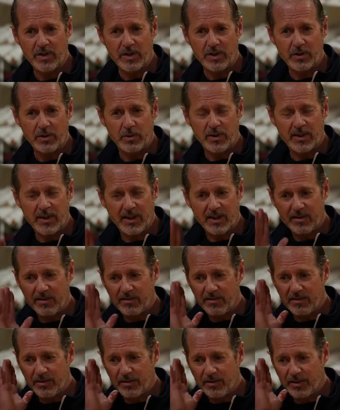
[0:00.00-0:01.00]

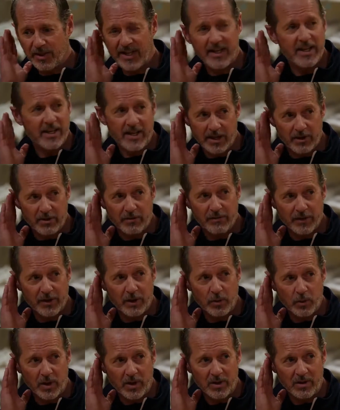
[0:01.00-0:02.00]
you can't hear very
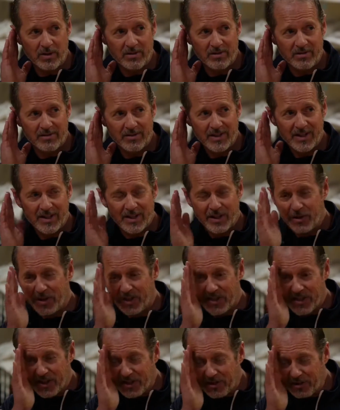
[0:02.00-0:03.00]
well, you
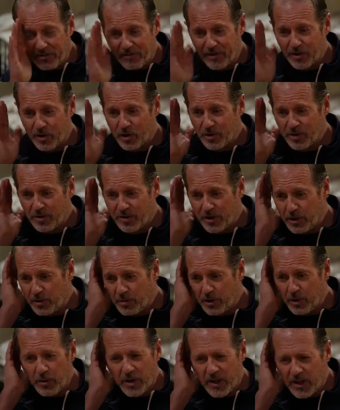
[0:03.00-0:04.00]
get tunnel vision and you
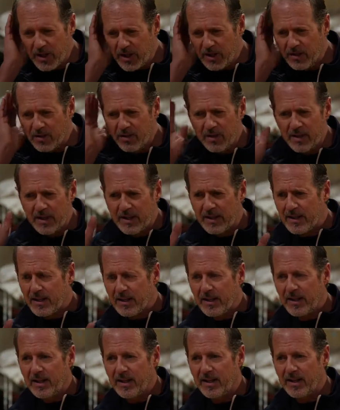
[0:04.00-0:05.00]
don't hear, and
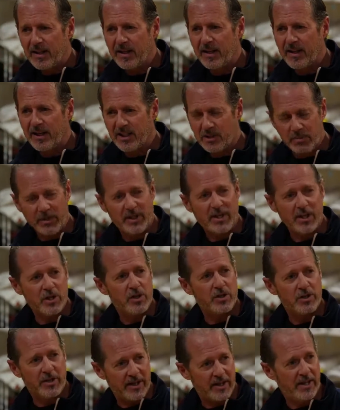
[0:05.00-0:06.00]
it's because
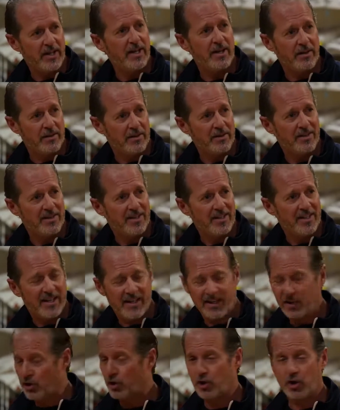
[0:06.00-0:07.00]
you get hit
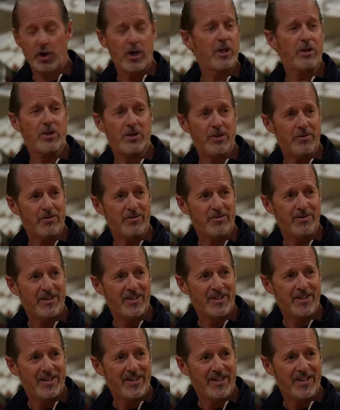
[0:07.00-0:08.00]
and it shocks you.
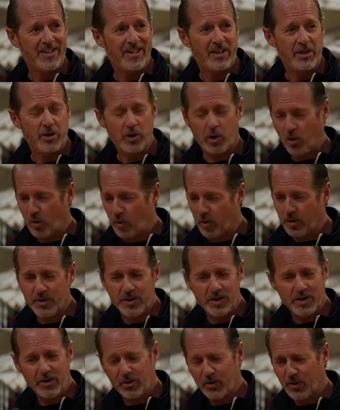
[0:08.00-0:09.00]
And your
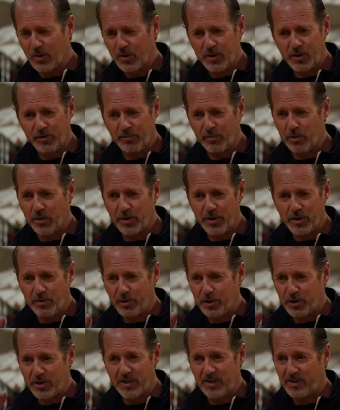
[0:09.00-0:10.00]
cortisol goes through and you
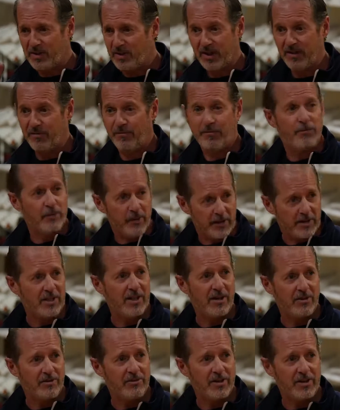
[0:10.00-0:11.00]
just get freaked
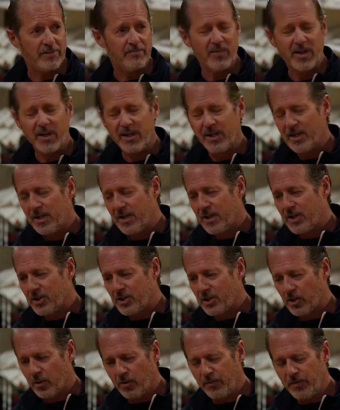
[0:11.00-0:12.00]
out. Right?
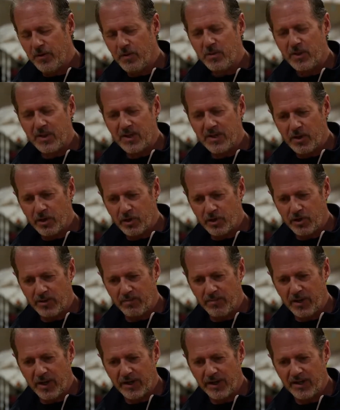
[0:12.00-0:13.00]
So if you condition your
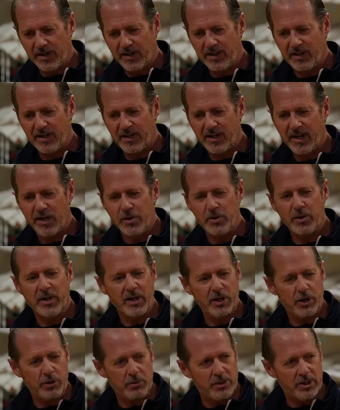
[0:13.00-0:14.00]
body and you get
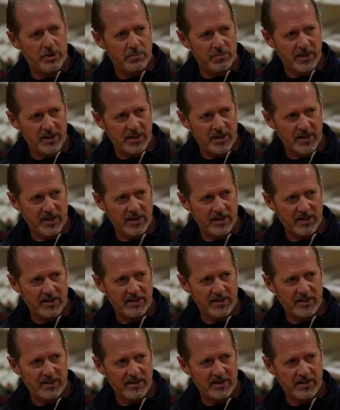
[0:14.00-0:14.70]
used to being hit,